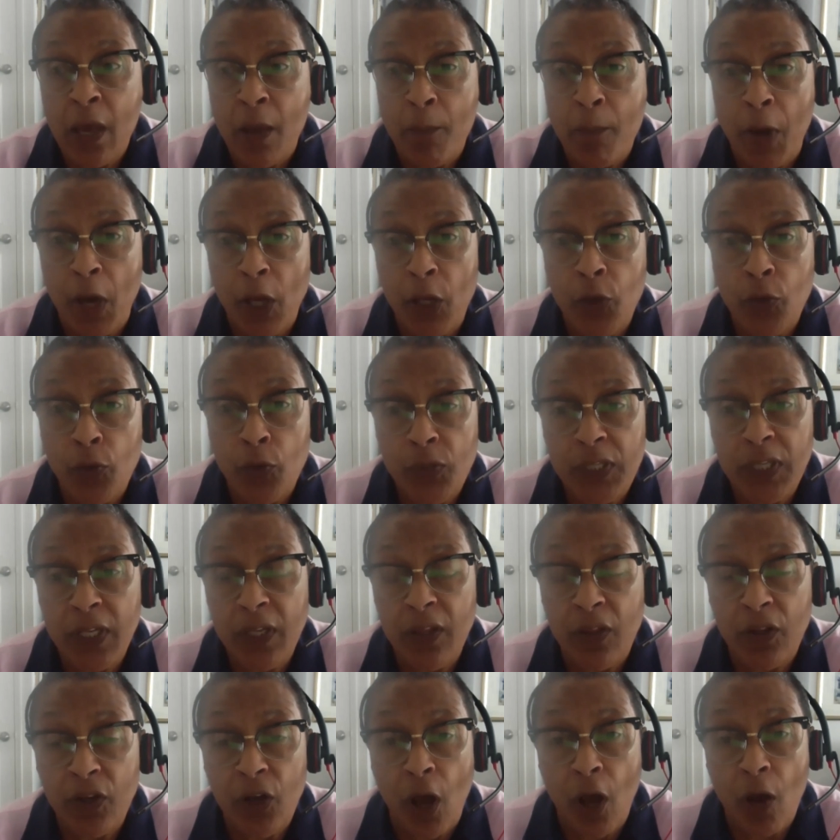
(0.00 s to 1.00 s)
By using
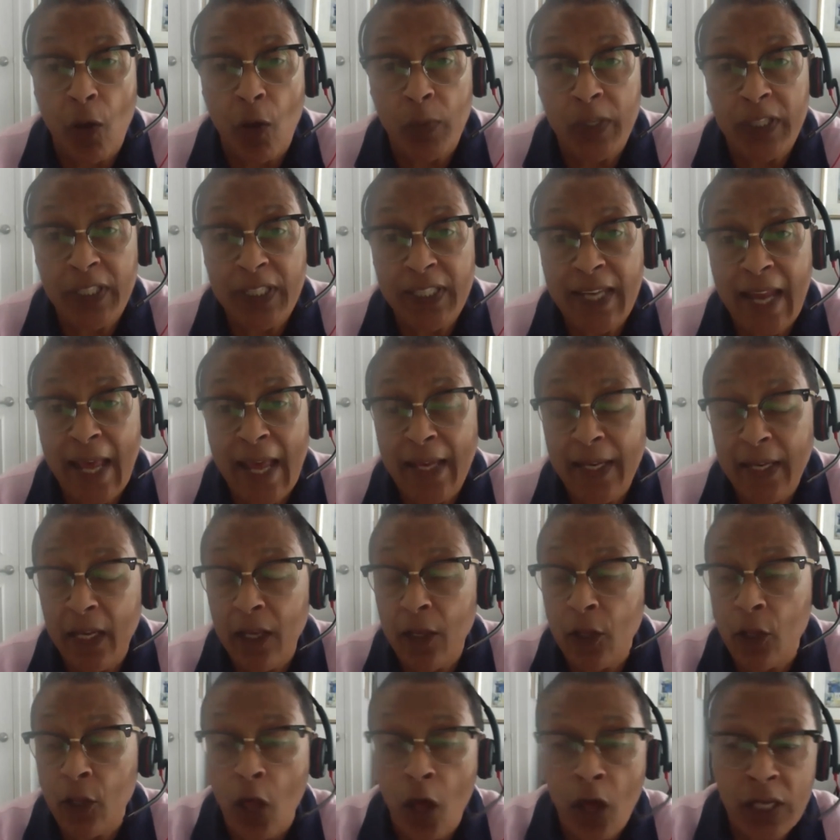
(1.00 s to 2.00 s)
the
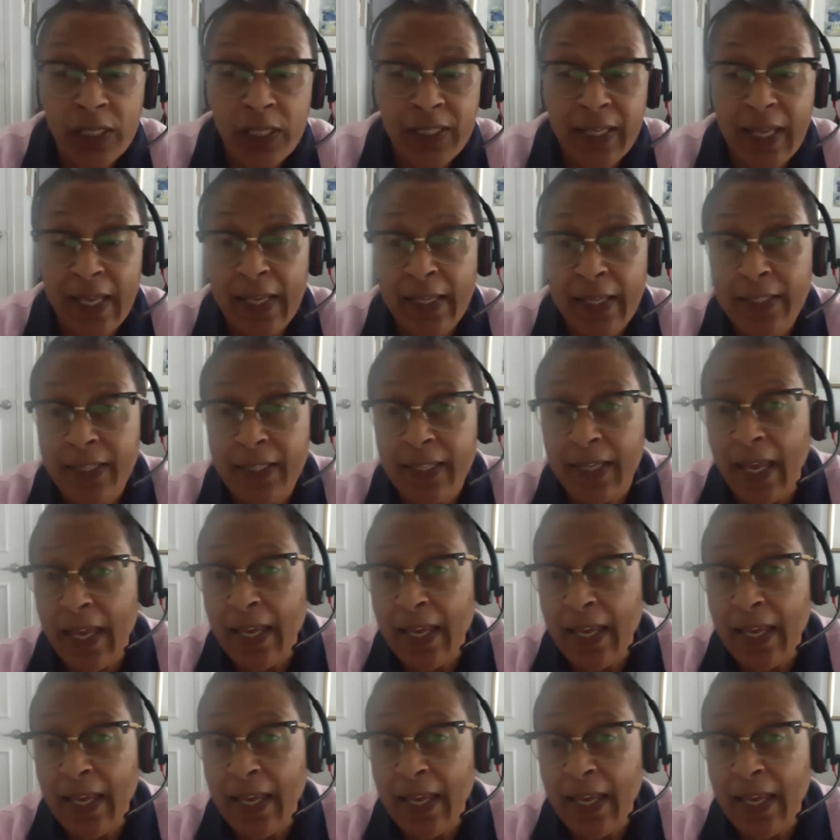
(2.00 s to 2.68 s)
notwithstanding clause, it's